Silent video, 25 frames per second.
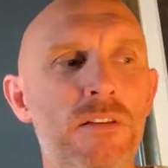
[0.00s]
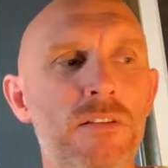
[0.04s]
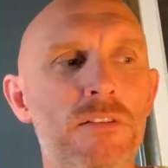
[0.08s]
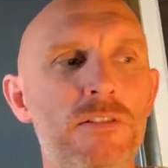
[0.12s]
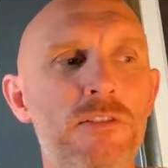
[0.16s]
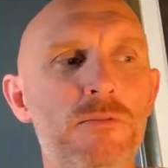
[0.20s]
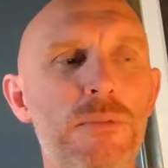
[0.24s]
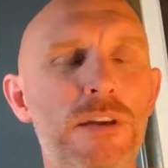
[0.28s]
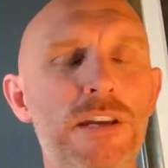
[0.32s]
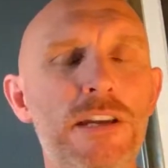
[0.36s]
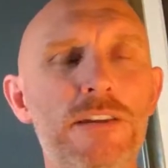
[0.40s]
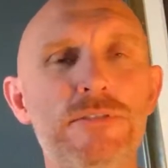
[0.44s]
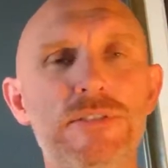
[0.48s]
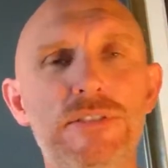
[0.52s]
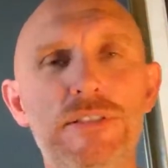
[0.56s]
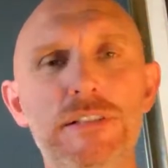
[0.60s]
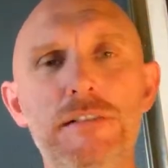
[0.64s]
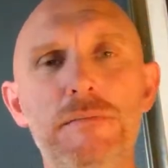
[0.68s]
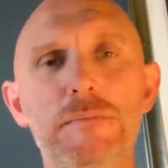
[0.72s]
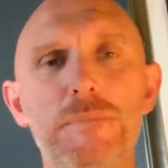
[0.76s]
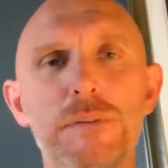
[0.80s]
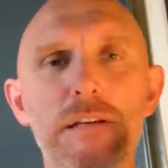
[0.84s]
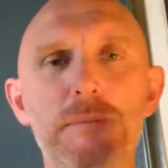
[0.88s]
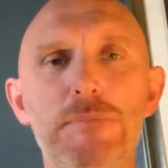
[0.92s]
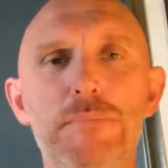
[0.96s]
You may have
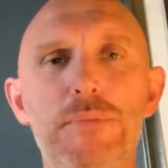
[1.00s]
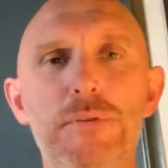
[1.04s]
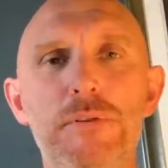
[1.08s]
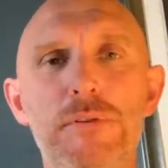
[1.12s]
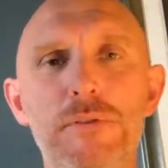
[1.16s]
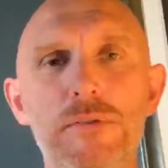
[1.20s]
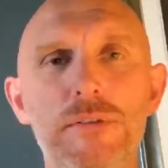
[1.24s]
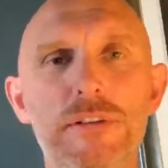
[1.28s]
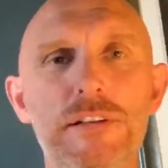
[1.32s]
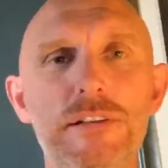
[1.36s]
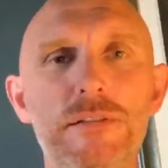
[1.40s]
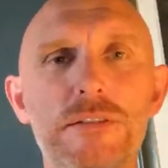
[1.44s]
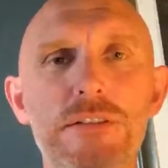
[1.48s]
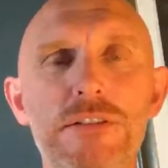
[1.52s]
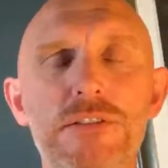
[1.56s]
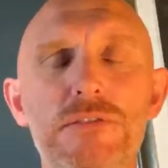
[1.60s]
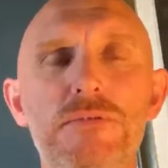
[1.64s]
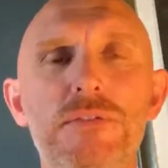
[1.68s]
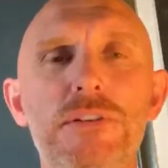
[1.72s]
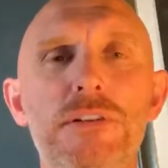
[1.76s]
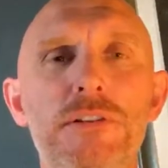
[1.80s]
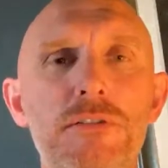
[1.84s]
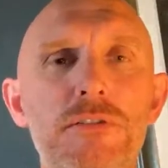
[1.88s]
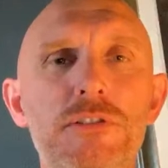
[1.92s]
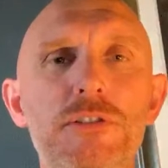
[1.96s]
seen people in this
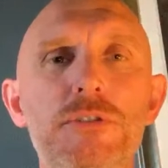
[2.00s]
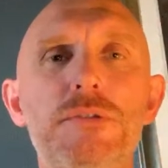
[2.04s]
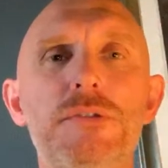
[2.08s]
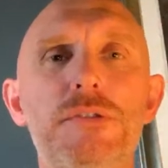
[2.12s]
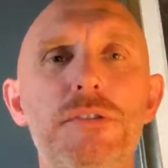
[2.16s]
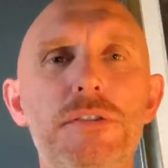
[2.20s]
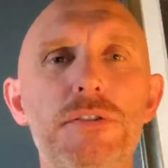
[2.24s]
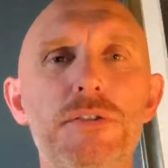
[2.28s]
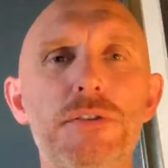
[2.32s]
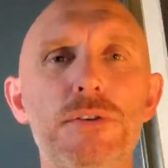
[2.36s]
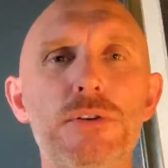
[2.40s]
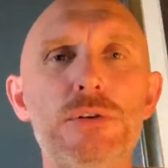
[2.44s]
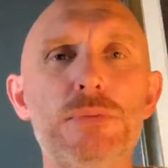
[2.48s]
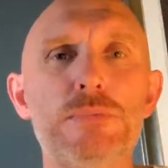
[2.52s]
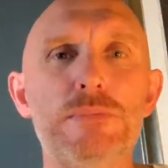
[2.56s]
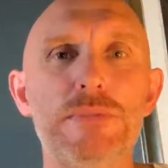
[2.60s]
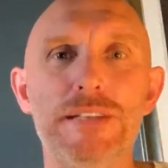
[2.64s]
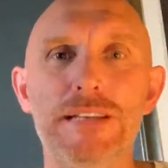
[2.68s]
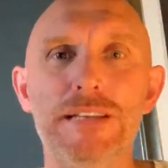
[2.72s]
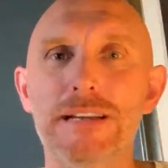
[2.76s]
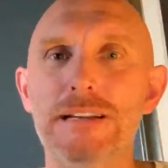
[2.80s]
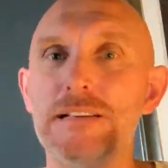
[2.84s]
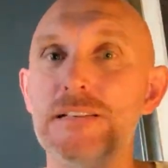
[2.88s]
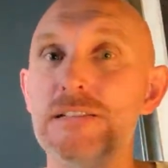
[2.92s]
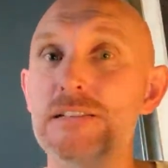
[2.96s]
field use the term
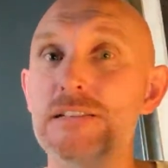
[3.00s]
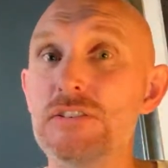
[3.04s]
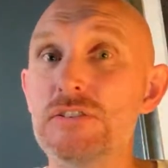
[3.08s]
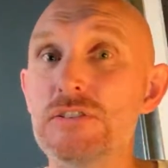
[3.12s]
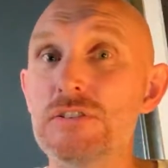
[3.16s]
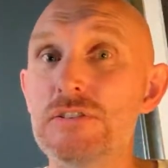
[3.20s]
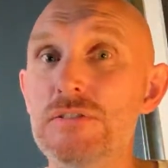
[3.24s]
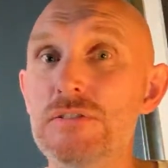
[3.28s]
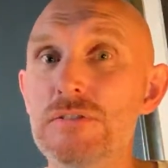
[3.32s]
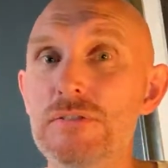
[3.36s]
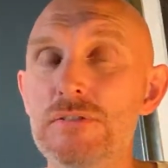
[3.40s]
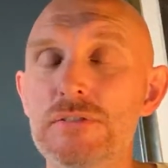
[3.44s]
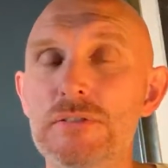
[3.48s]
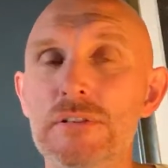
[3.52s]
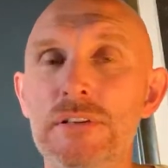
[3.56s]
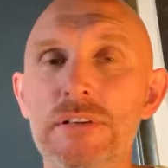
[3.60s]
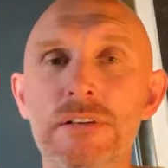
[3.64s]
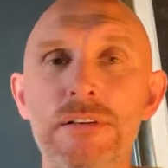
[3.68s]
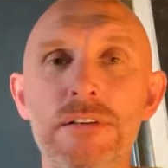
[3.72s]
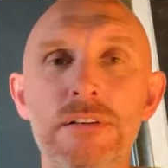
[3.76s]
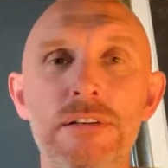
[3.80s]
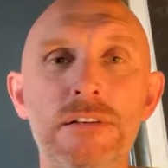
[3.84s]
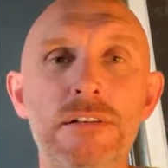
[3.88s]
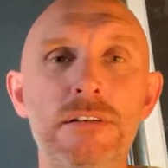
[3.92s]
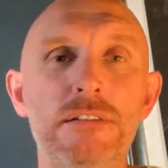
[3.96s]
technicians.
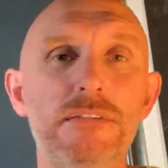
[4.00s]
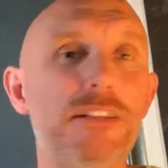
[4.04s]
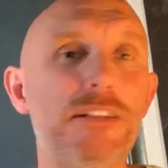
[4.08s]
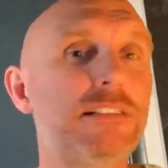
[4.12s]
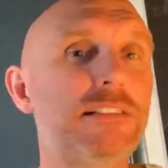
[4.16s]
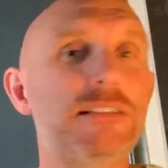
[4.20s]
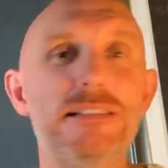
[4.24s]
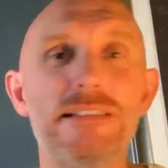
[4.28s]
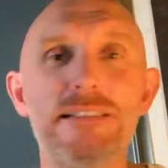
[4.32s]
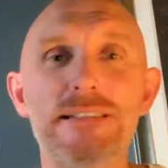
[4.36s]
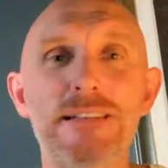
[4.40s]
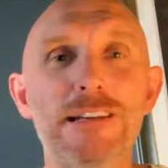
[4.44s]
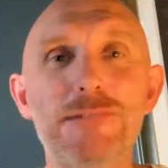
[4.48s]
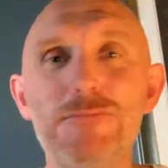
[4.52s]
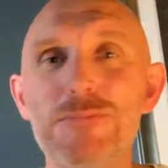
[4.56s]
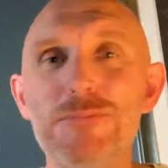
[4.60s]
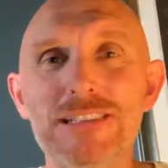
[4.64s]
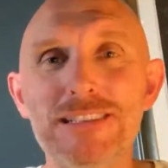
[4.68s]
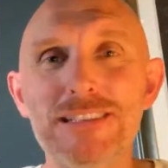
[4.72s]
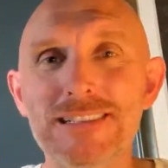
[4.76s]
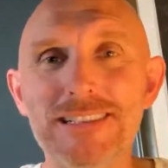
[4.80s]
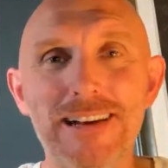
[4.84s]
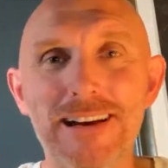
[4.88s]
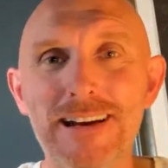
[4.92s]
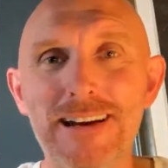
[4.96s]
That's the same as
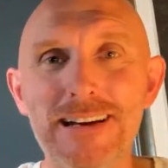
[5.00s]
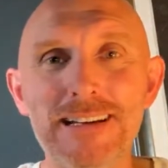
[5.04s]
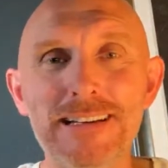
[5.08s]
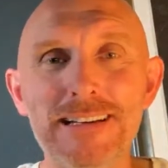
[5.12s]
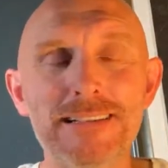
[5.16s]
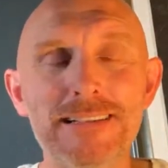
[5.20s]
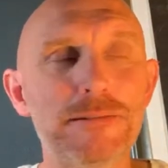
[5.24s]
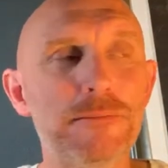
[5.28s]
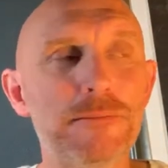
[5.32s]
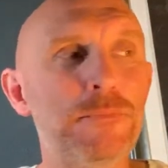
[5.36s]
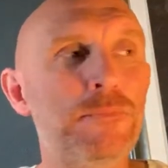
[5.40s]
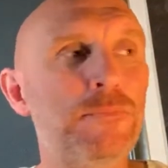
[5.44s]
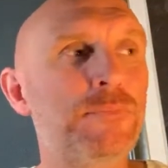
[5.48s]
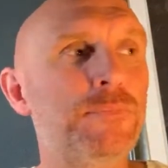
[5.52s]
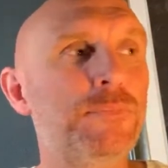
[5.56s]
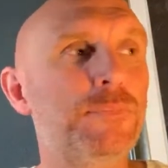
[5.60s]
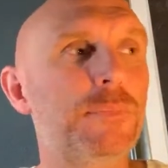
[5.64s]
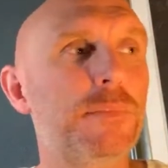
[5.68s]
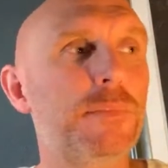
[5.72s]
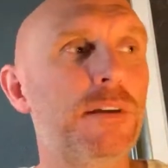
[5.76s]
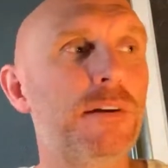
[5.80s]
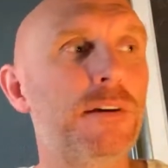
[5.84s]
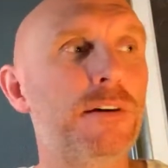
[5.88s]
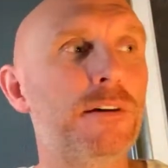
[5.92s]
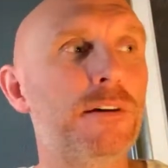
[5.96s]
a guide.
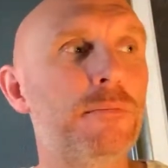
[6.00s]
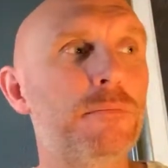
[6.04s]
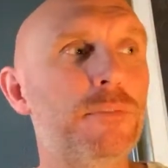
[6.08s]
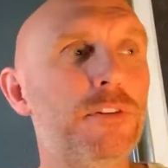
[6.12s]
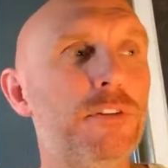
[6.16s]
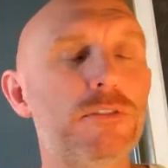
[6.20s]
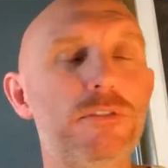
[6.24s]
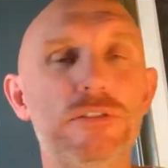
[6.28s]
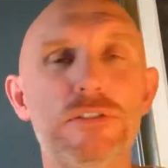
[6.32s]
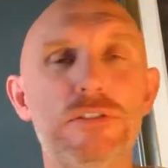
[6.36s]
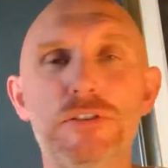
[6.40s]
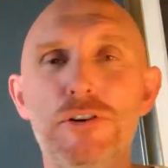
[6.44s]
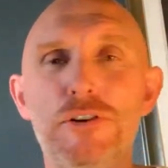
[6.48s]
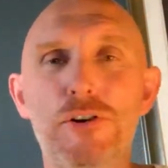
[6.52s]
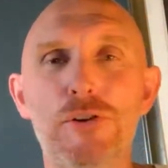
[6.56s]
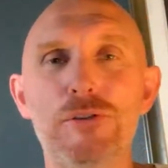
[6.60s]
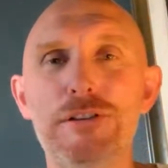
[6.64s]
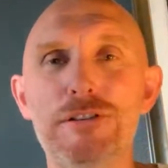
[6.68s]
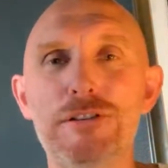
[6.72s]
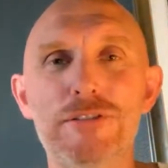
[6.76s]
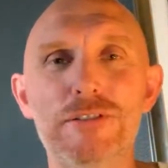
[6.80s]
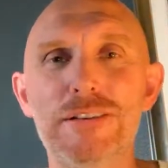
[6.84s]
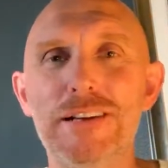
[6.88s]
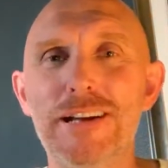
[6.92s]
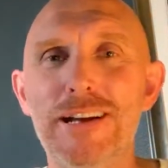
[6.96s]
They're just
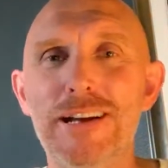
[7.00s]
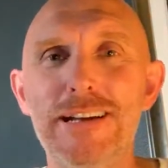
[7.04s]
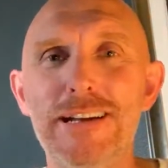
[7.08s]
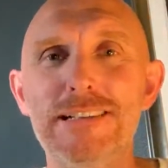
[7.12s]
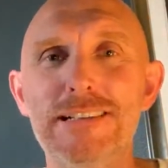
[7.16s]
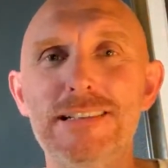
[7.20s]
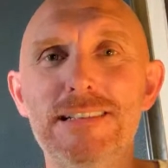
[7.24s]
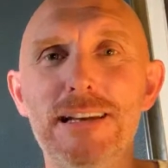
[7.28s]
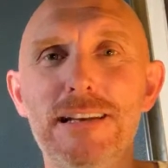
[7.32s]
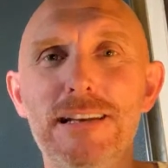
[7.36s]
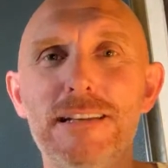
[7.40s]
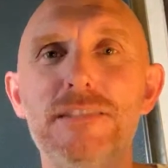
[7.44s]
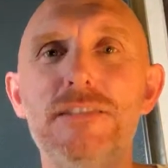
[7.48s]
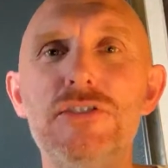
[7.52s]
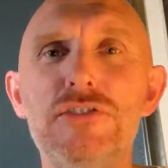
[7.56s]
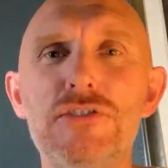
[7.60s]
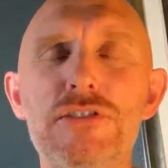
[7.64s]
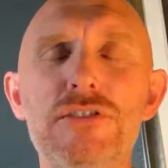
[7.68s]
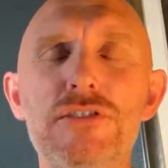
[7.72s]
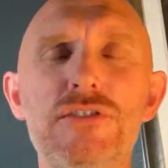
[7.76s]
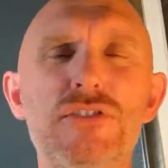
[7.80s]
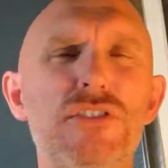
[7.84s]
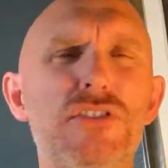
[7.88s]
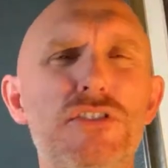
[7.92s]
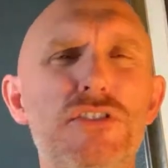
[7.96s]
calling their guide
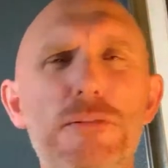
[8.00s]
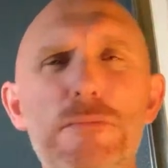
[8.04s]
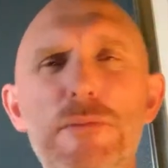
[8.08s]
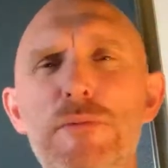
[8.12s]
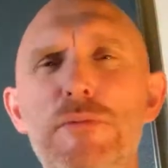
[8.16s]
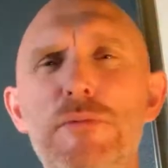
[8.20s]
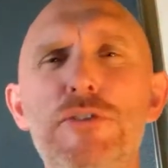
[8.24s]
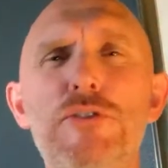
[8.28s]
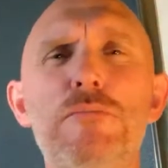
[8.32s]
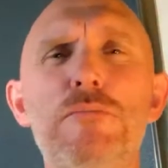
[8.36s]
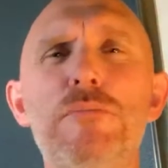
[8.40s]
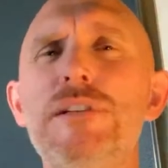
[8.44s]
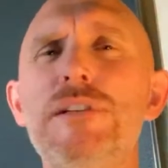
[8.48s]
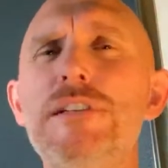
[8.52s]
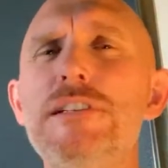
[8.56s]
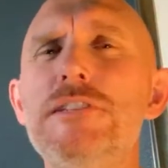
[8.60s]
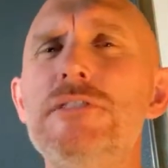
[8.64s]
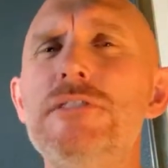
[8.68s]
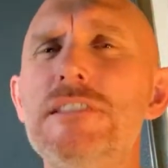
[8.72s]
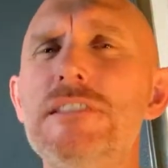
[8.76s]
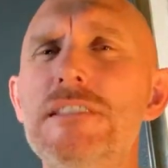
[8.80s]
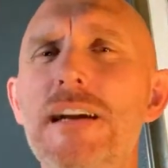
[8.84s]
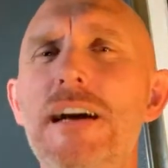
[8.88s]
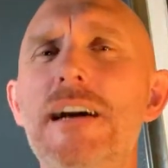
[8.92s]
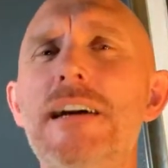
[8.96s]
technicians because some people don't believe
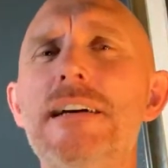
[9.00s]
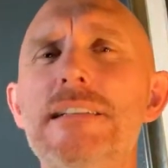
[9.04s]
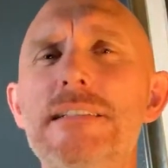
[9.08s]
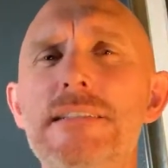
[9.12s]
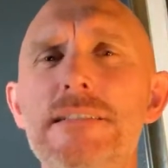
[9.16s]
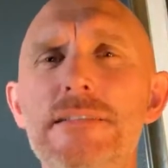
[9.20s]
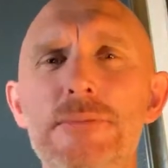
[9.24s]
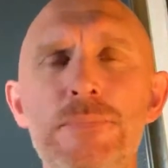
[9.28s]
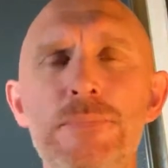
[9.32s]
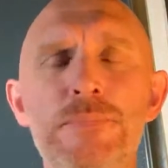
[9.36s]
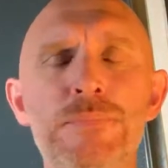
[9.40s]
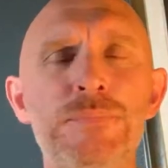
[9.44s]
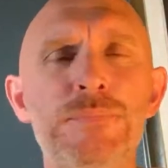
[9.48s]
in guides.